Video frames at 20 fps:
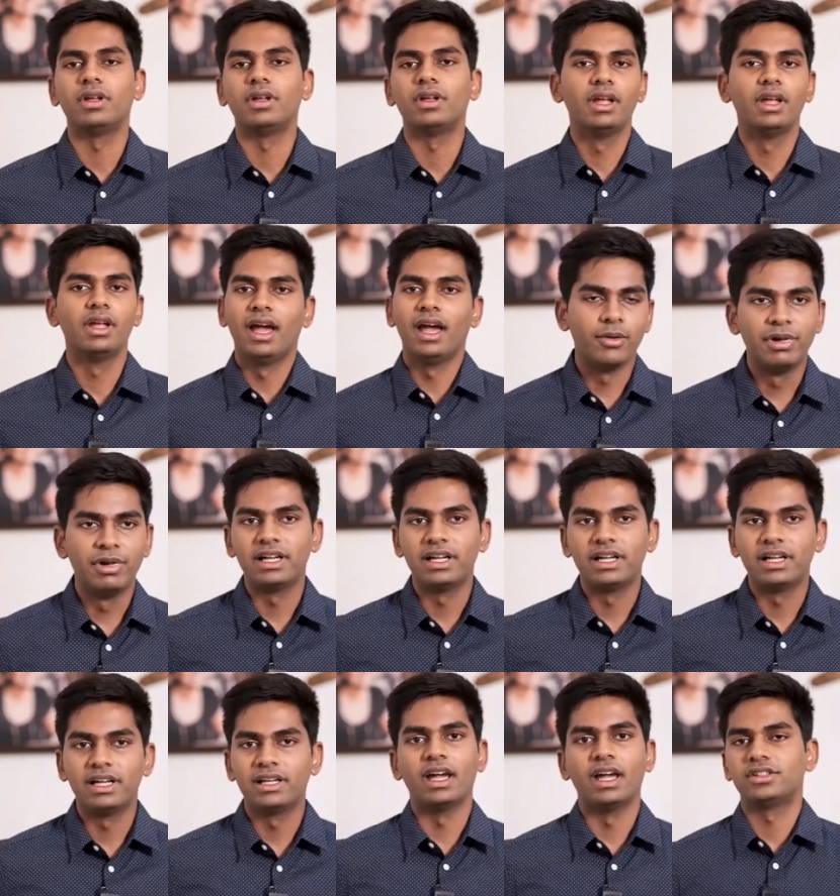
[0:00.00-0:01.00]
I built the
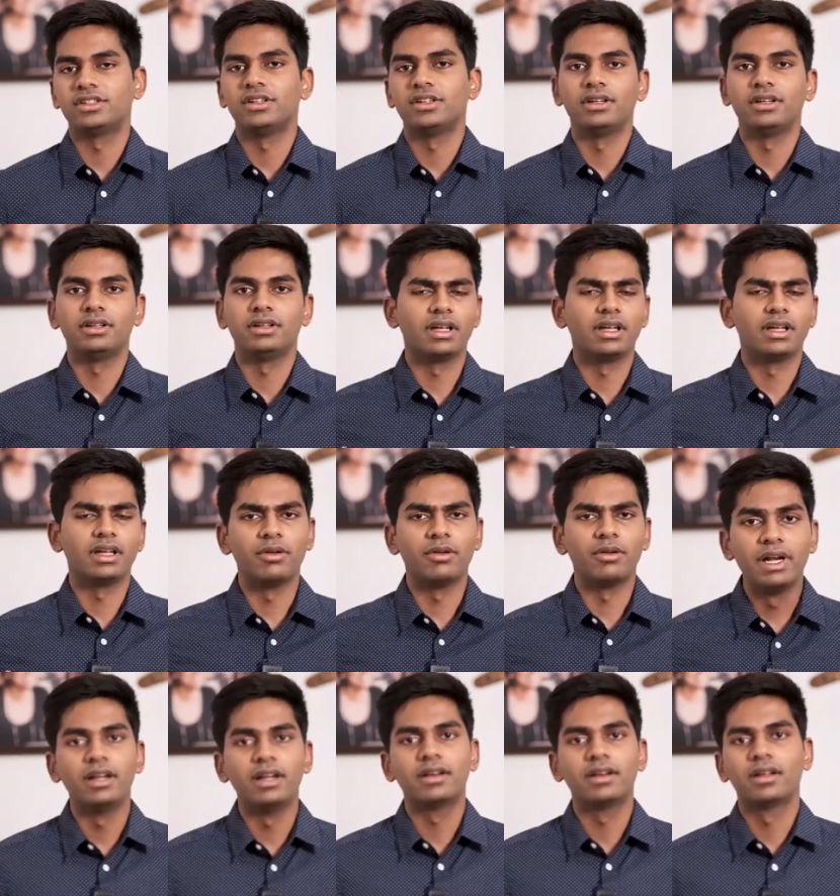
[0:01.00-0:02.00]
artistry thing. I built
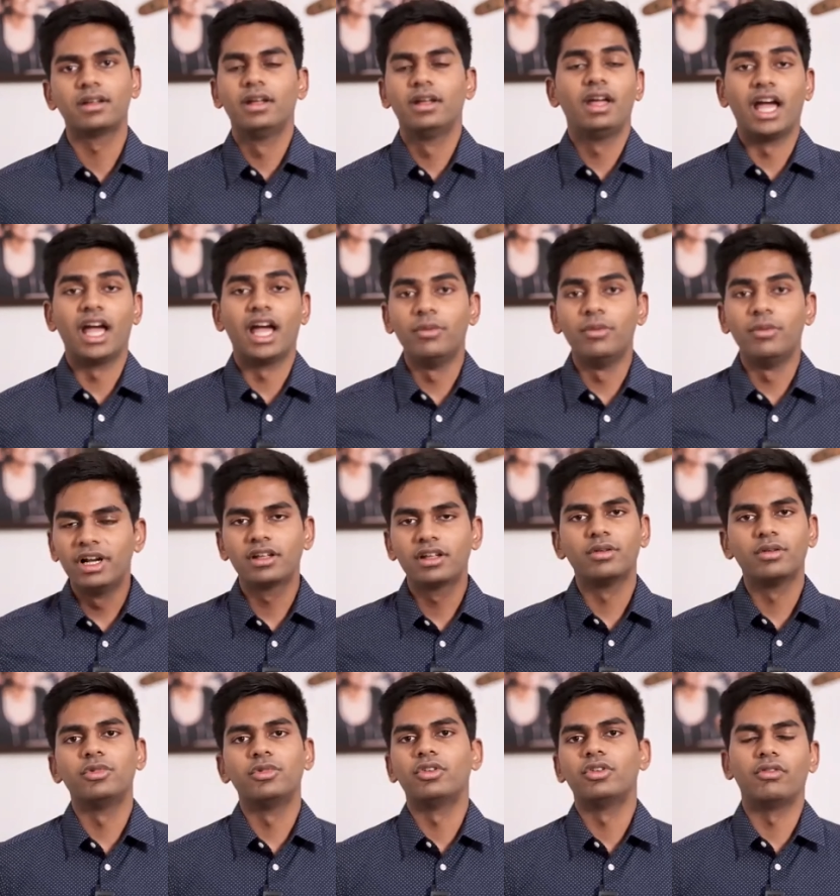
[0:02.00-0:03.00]
I built
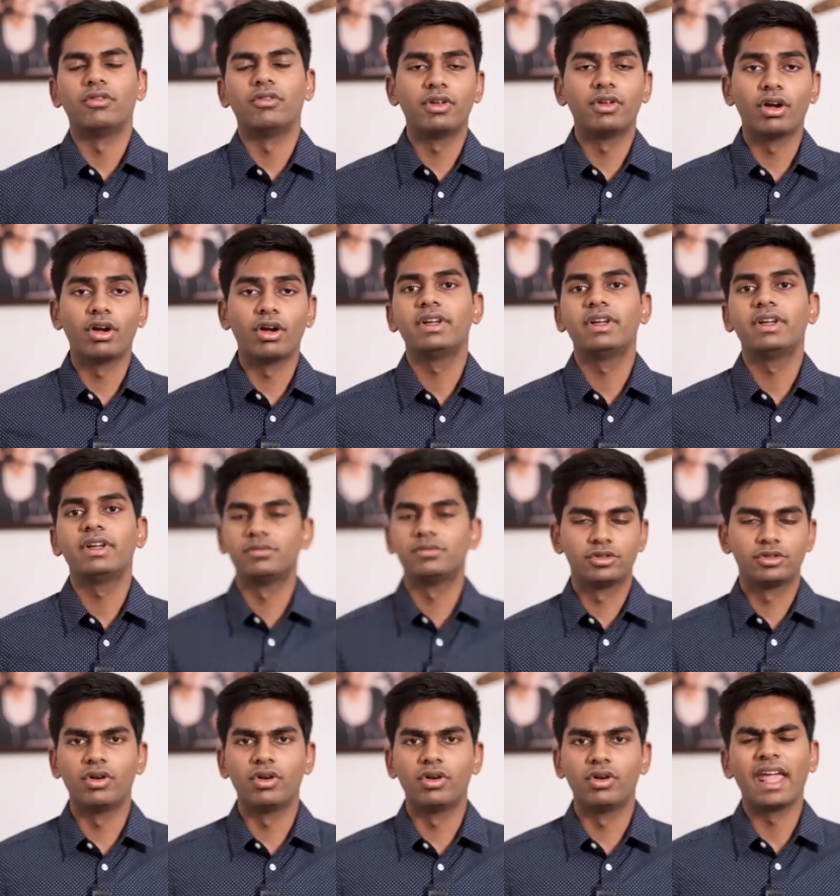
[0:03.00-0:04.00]
community. We always
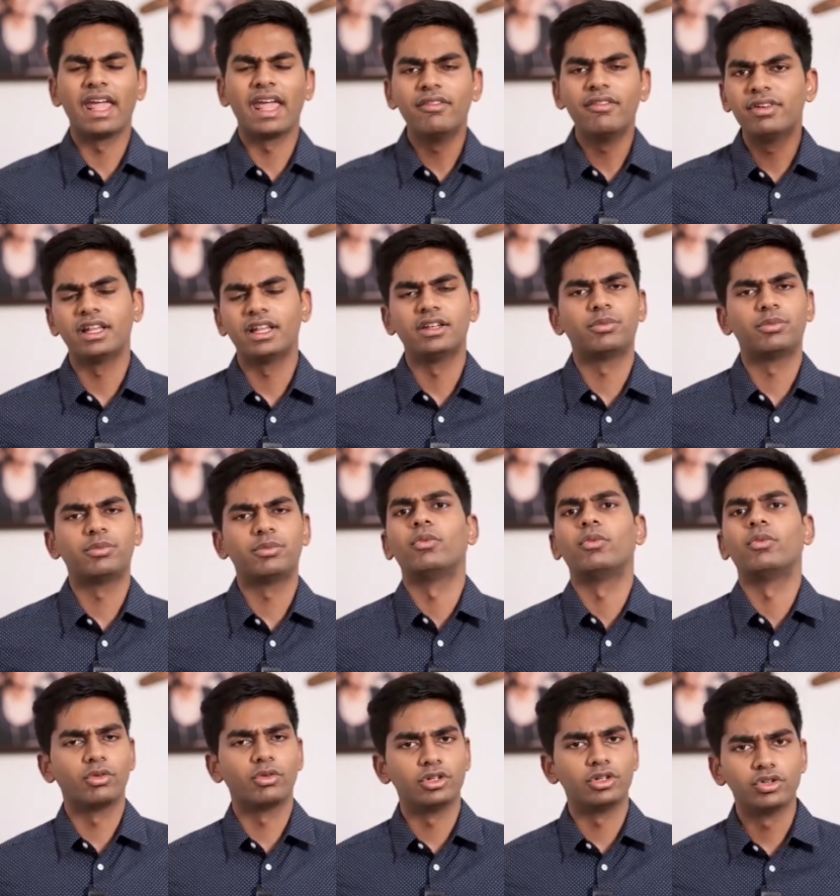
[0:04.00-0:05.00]
sold every other product, whether it
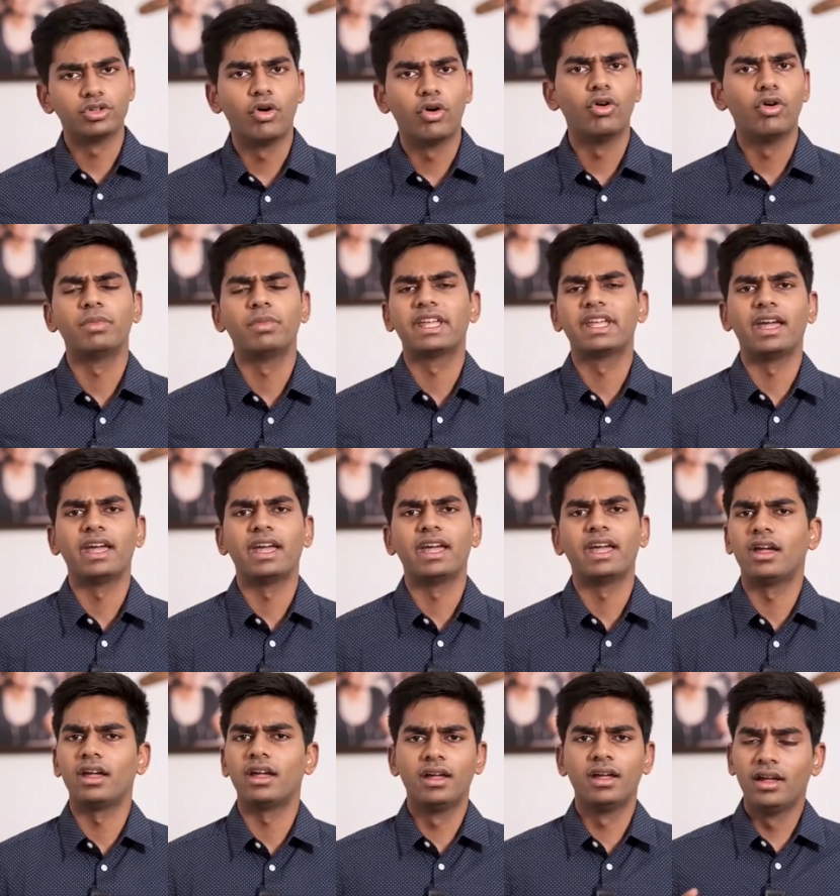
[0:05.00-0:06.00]
was home care,
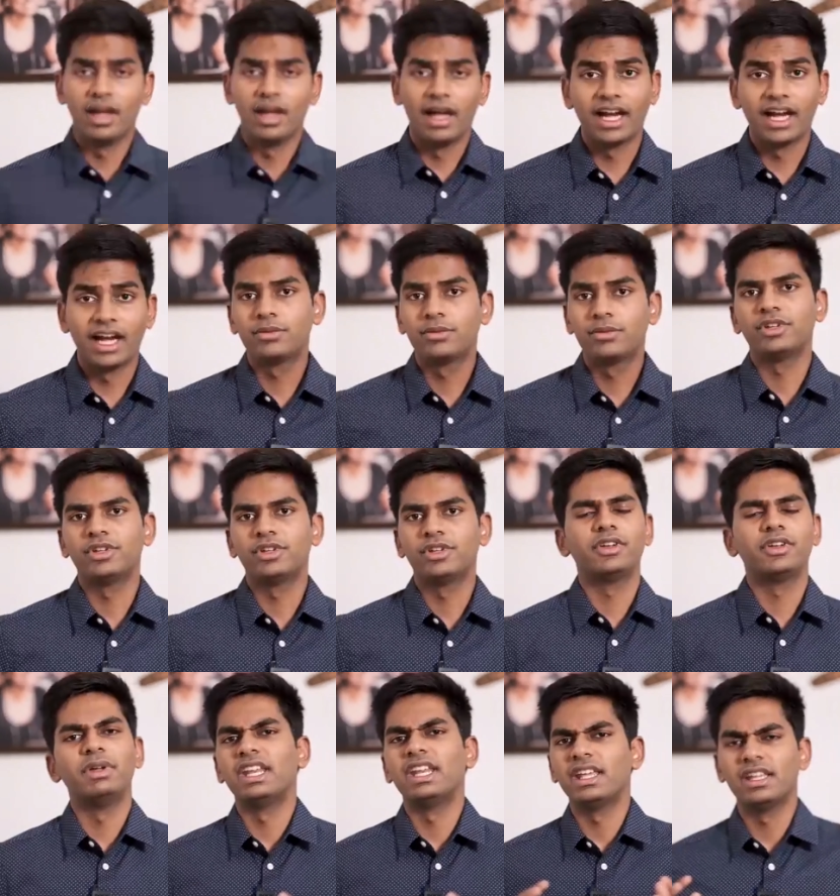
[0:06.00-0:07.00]
atmosphere
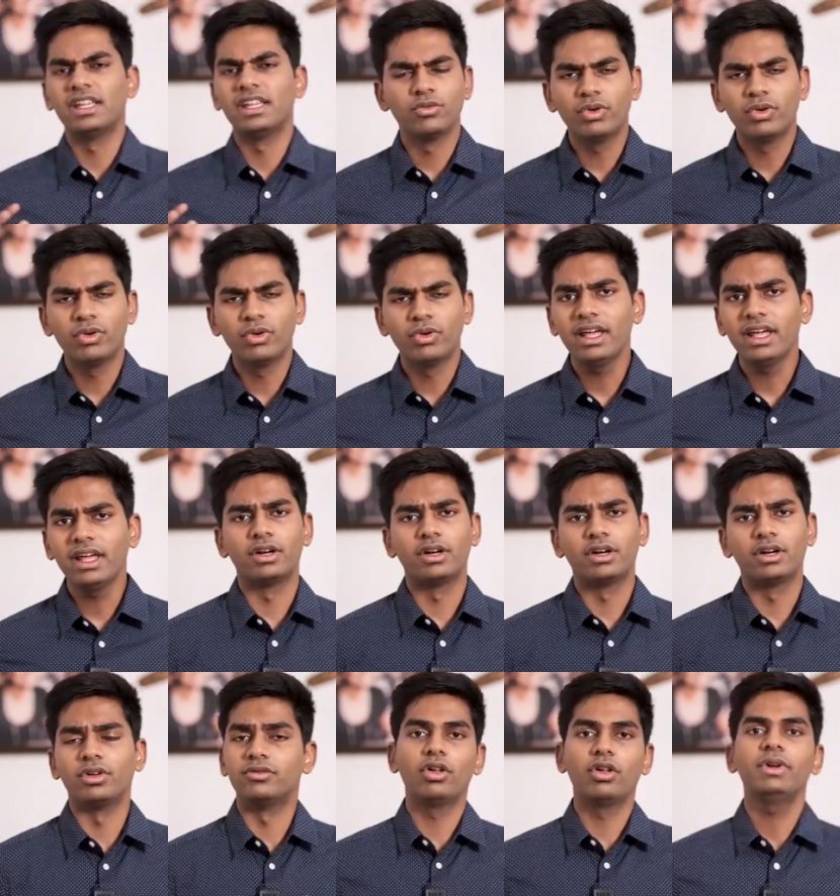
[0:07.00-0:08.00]
minis, whatever it was. We
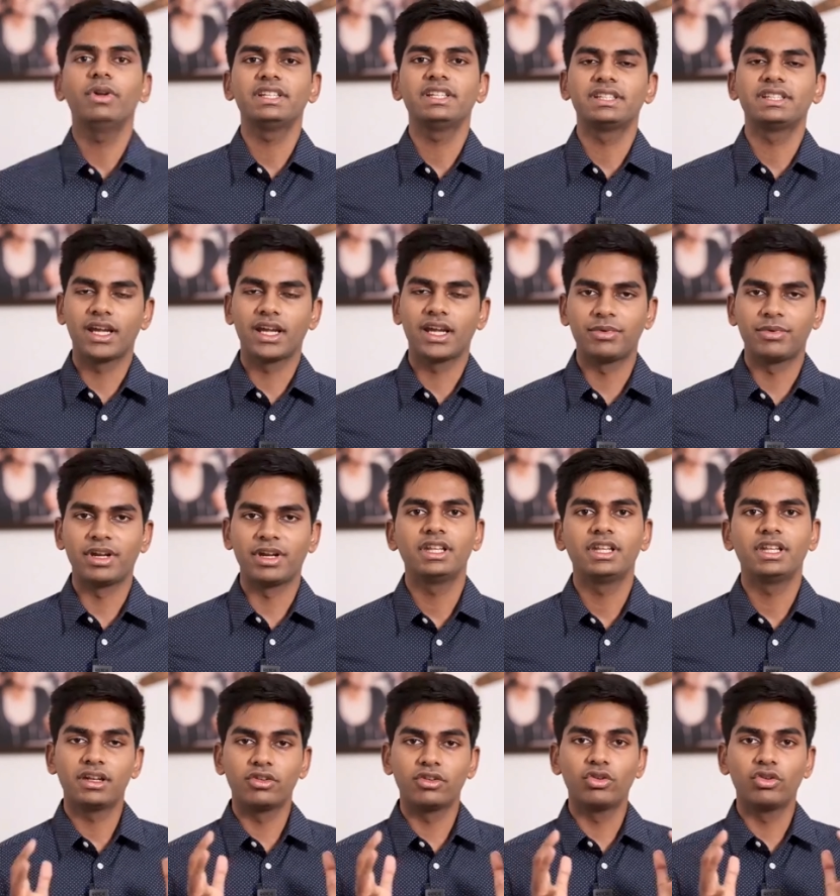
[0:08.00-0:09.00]
always kept everything,
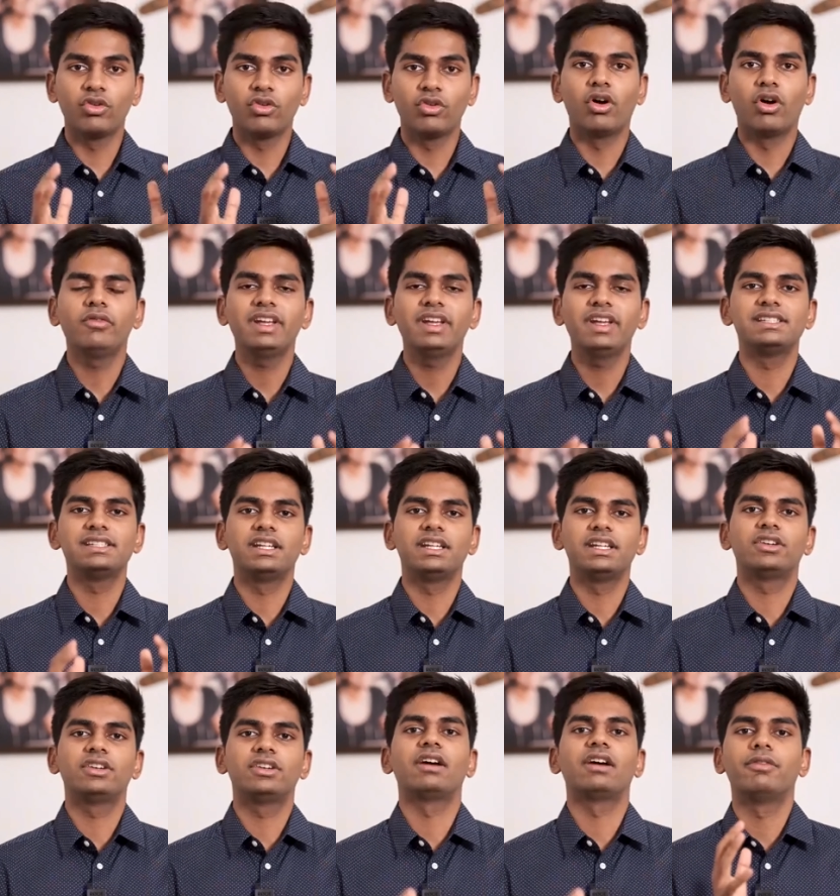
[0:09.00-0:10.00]
but you always need to
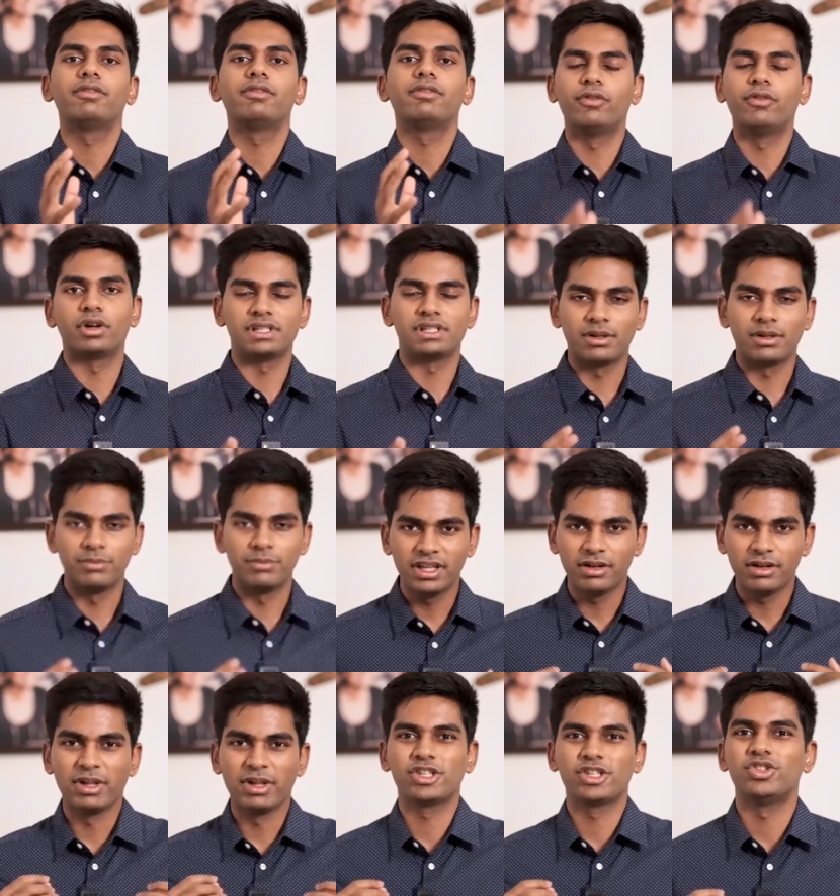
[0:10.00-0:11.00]
have a focus, something that
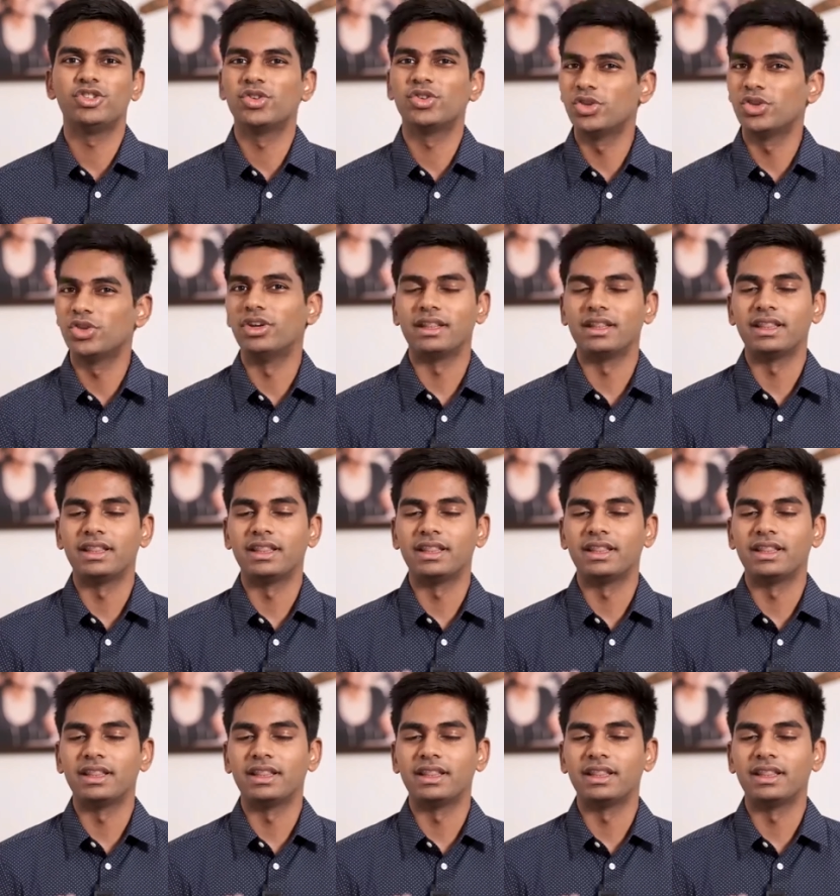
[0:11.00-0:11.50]
makes you unique.